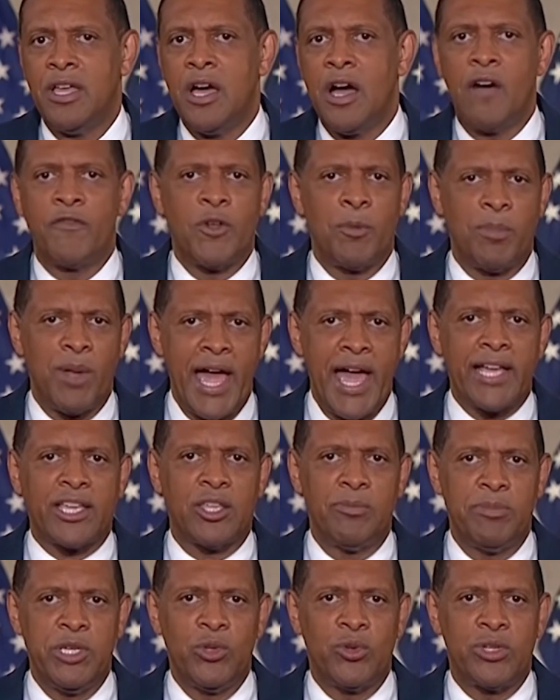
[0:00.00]
of the black
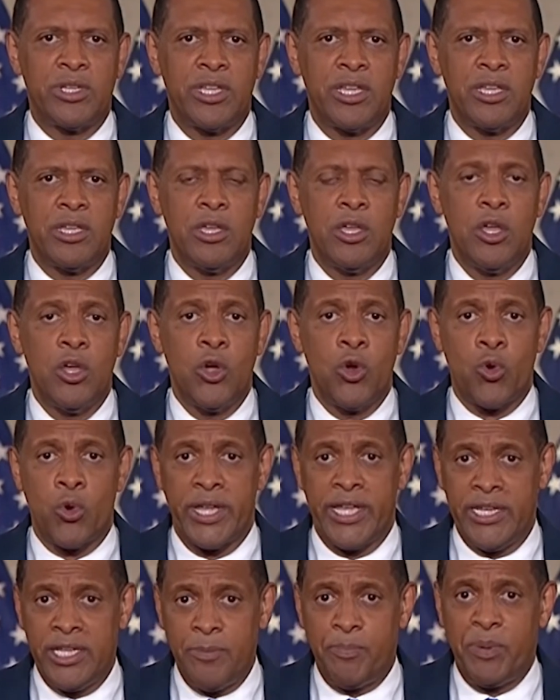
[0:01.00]
community who are
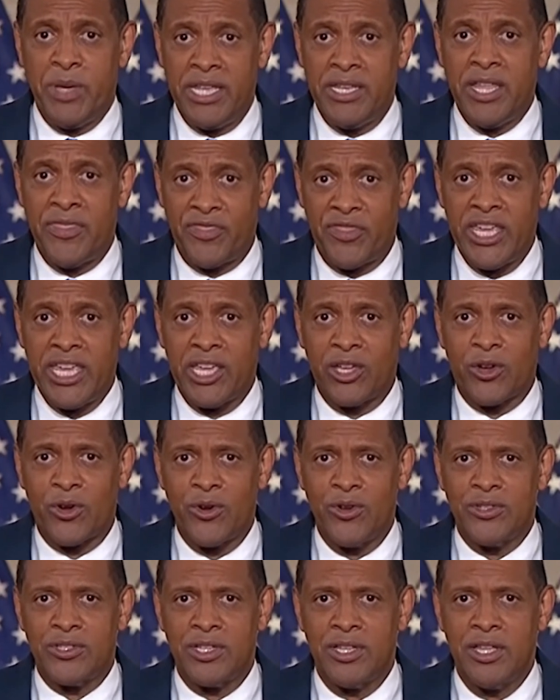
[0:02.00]
independent
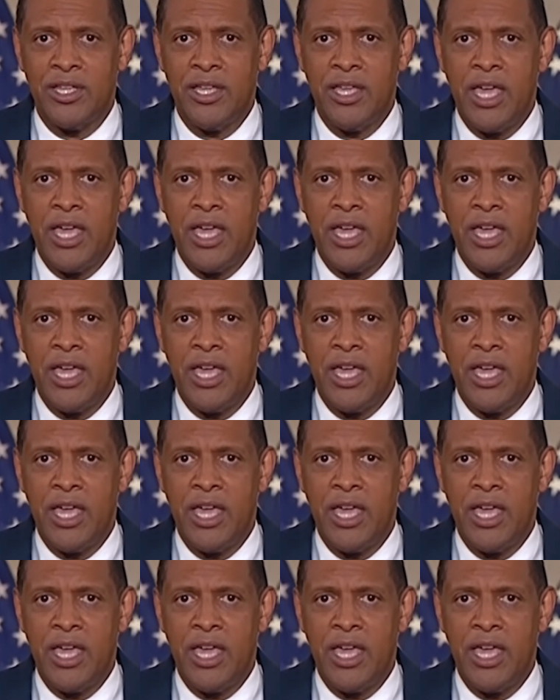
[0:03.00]
thinkers,